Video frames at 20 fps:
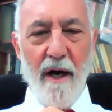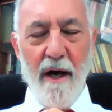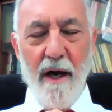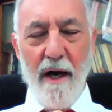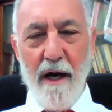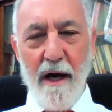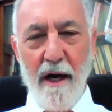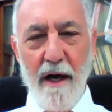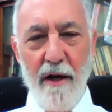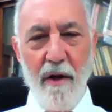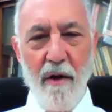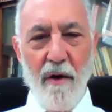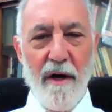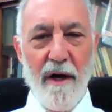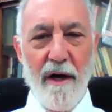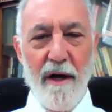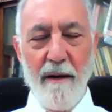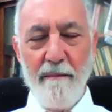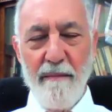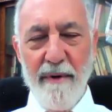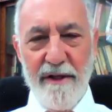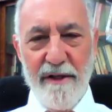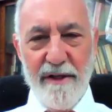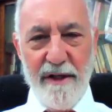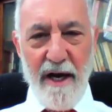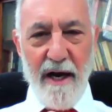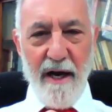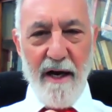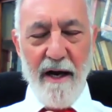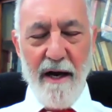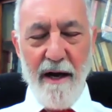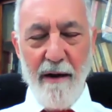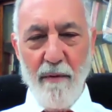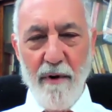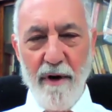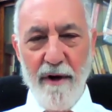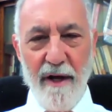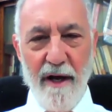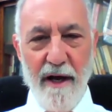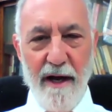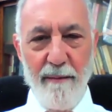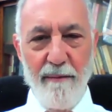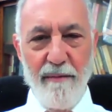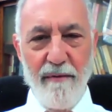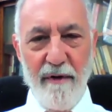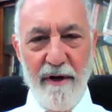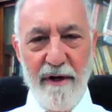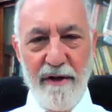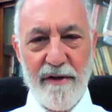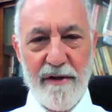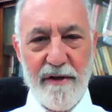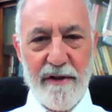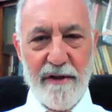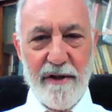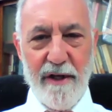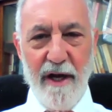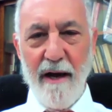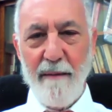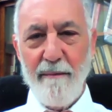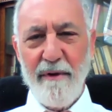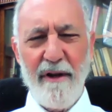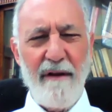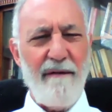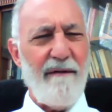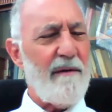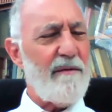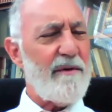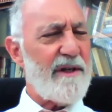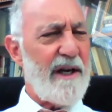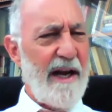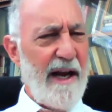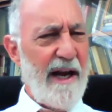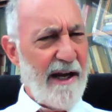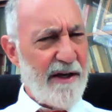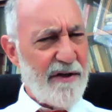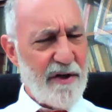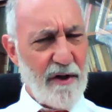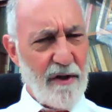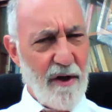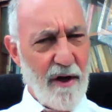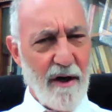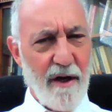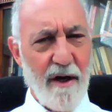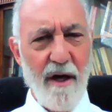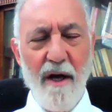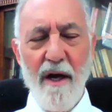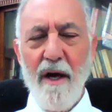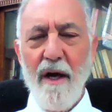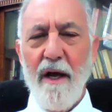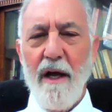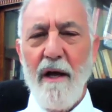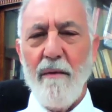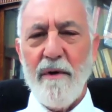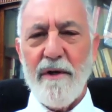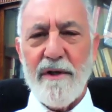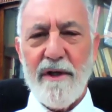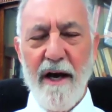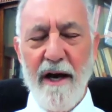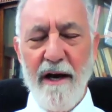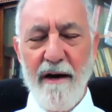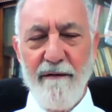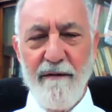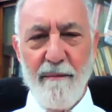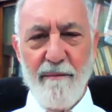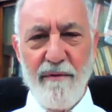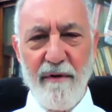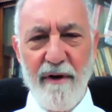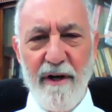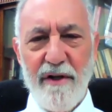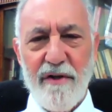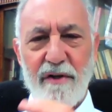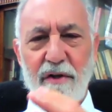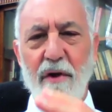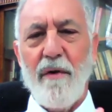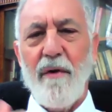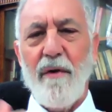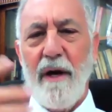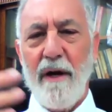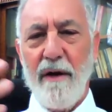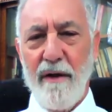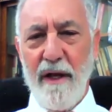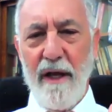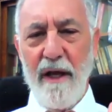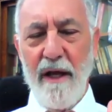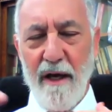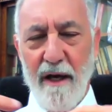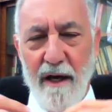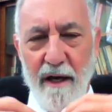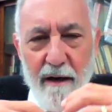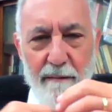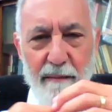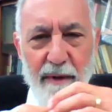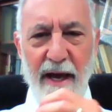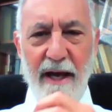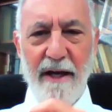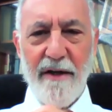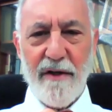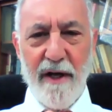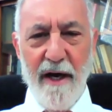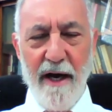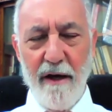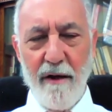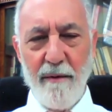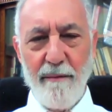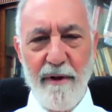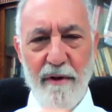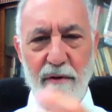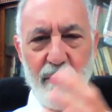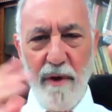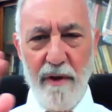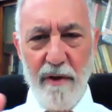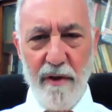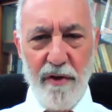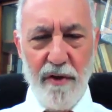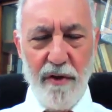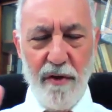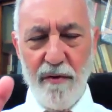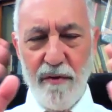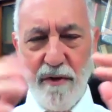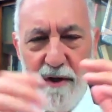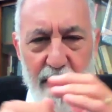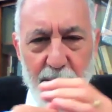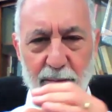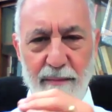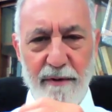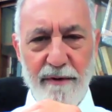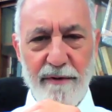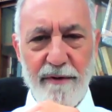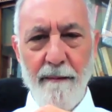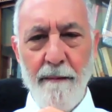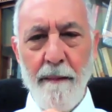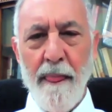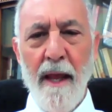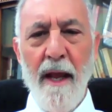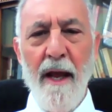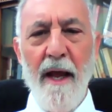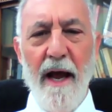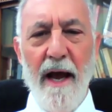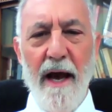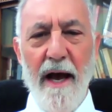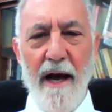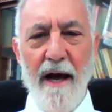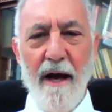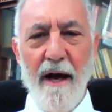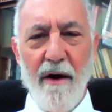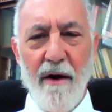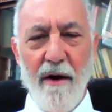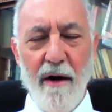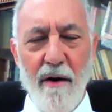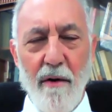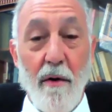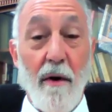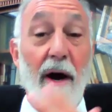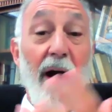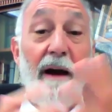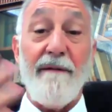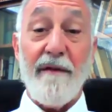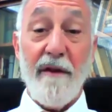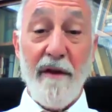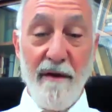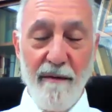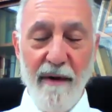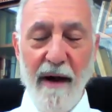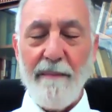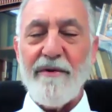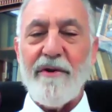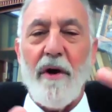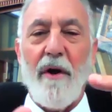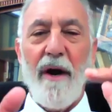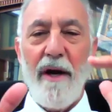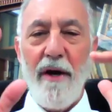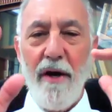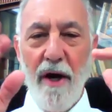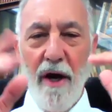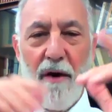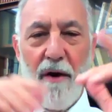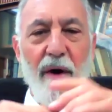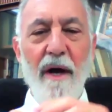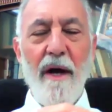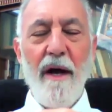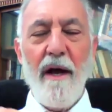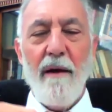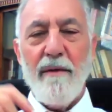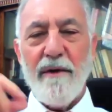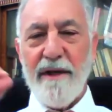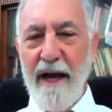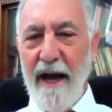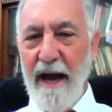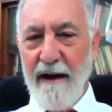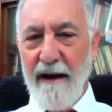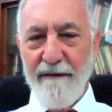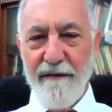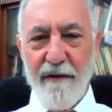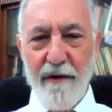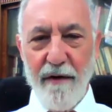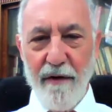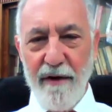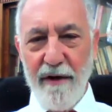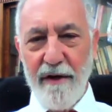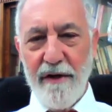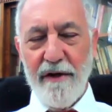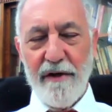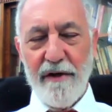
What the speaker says: Yochanan ben Zakkai, one of the high priests. I believe he was an exilarch. He was kind of a priest during the exile between the two temples. It was after the